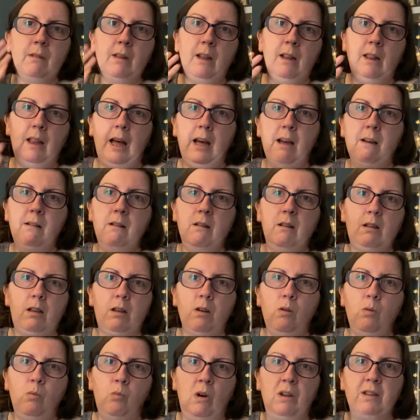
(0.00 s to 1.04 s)
like
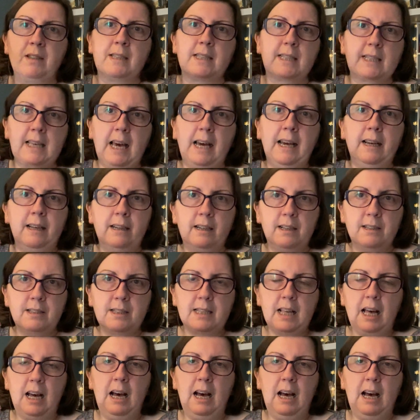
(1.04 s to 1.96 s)
one skeiners that